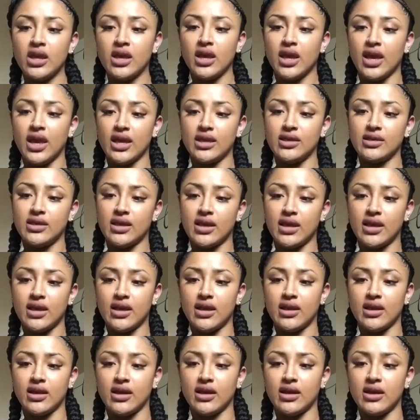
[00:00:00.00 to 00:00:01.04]
And
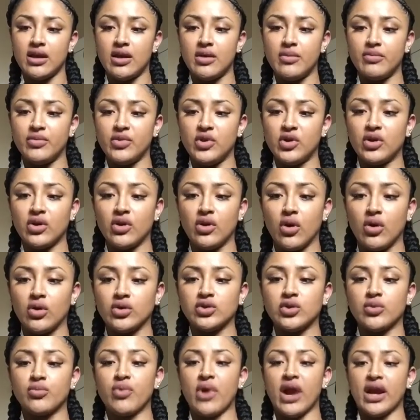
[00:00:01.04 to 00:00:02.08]
then you could
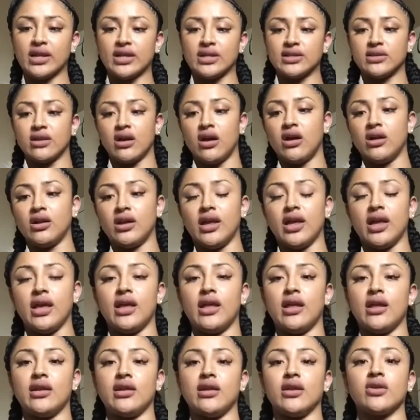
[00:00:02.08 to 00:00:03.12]
also practice on
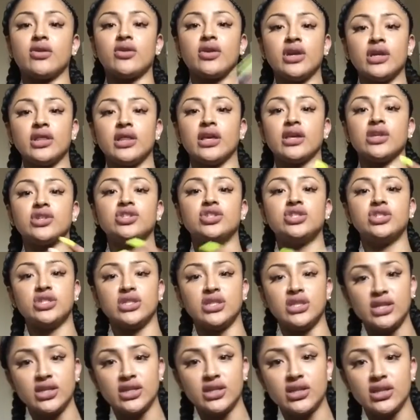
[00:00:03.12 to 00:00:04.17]
an acrylic
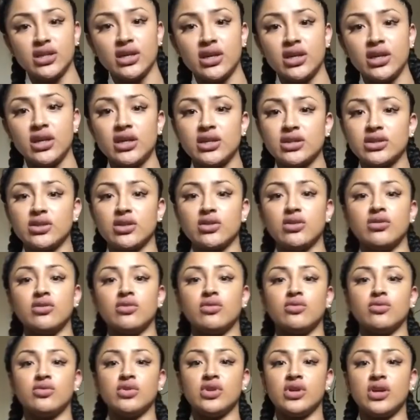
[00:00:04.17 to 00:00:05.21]
sheet.
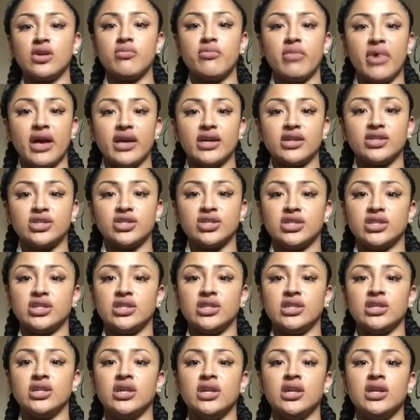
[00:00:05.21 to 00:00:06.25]
So you can buy a
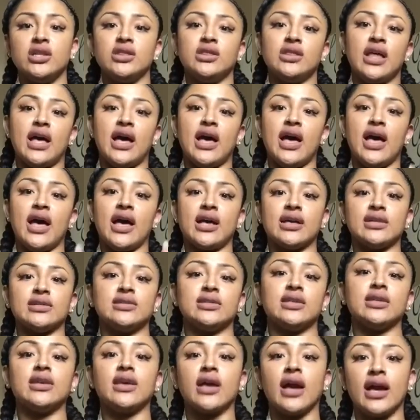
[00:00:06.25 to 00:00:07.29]
sheet that has
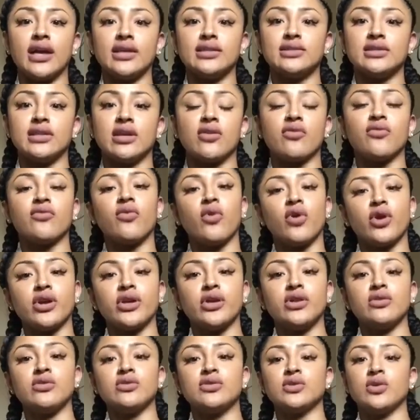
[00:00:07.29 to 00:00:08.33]
the guides there for
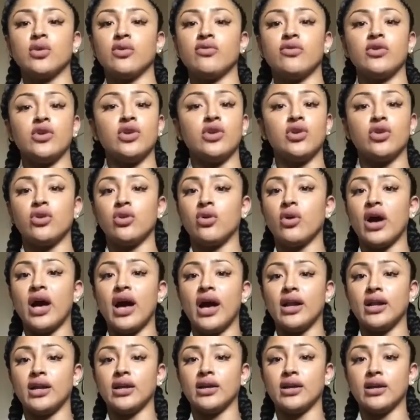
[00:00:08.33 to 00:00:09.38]
you. So if you don't know how
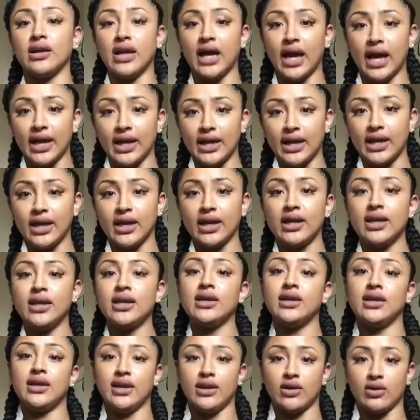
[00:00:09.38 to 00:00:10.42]
to guide it,
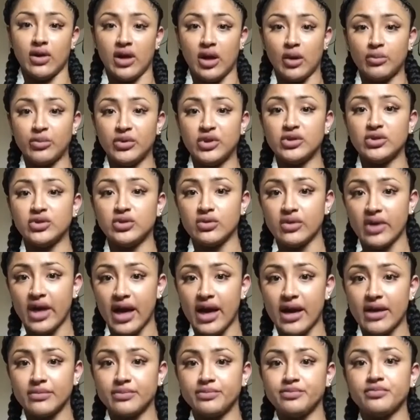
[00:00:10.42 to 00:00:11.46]
it'll help you do
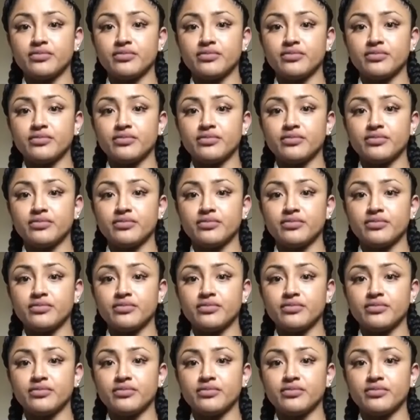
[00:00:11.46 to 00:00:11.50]
that.